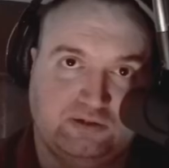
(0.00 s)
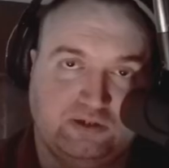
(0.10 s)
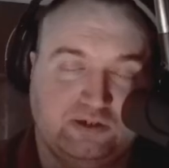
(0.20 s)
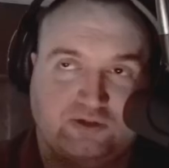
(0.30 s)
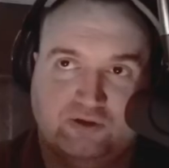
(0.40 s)

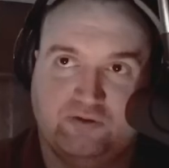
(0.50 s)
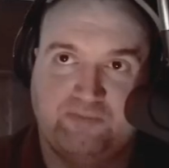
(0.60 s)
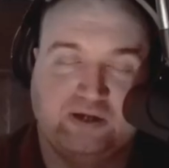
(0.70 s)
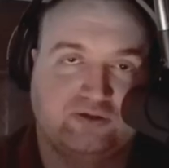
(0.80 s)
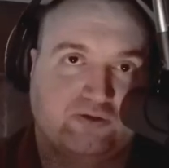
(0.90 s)
So they're
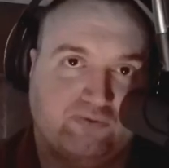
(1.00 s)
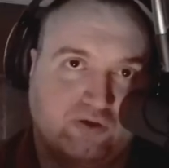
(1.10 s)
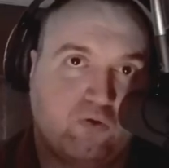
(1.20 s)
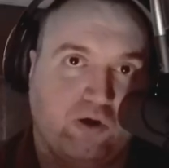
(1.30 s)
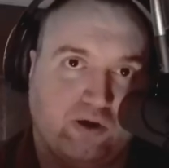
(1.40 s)
basically
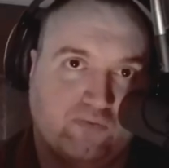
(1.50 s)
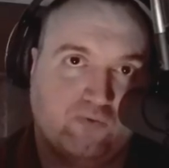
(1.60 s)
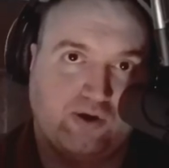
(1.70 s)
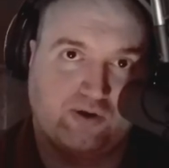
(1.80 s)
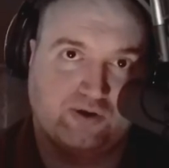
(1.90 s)
recording of what
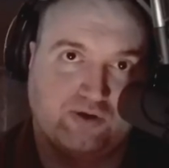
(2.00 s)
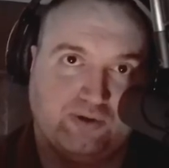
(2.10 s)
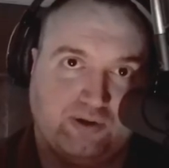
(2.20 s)
you're doing.